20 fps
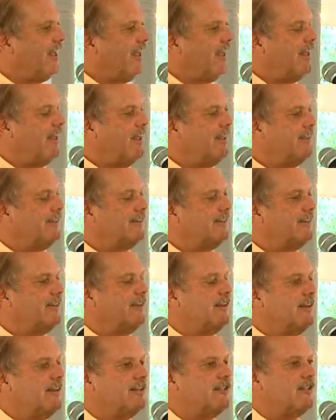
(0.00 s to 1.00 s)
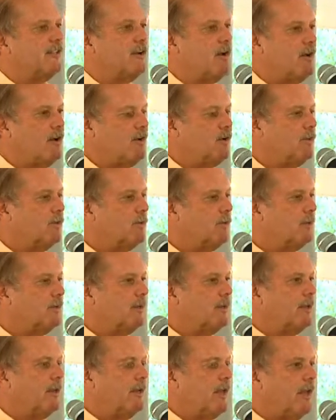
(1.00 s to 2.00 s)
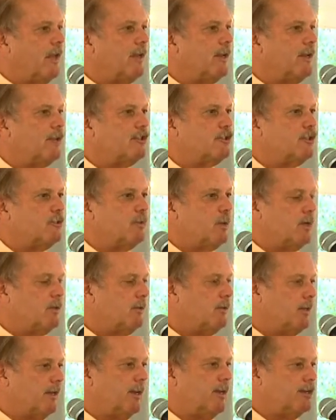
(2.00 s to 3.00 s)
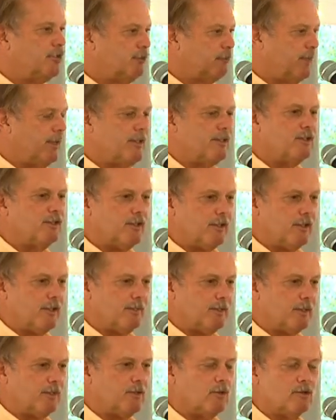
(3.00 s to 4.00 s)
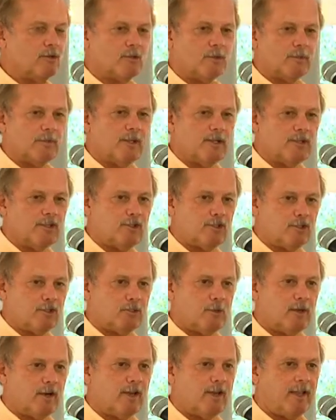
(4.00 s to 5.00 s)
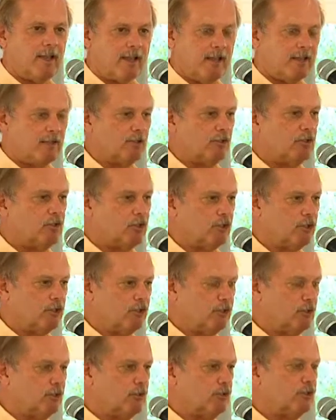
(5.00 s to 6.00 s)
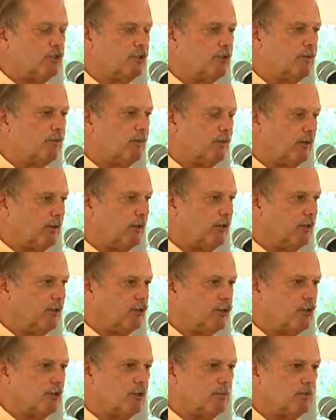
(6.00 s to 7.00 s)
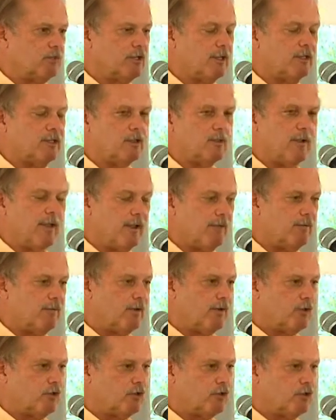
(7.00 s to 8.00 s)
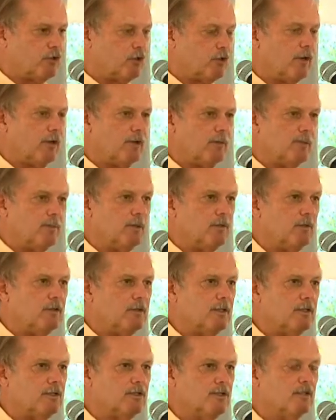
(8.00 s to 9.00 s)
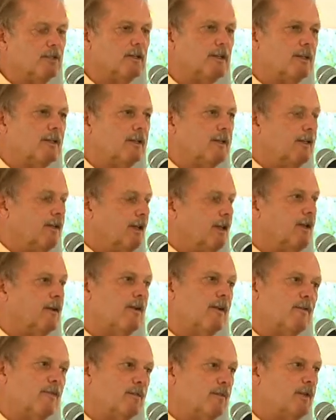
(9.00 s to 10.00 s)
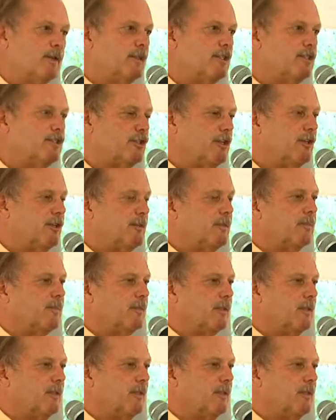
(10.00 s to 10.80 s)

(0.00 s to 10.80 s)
And I said, oh. And I said, well, and I explained to him that those were places where I had to just use different, you know, circumstantial evidence to try to build this. And I never, he said,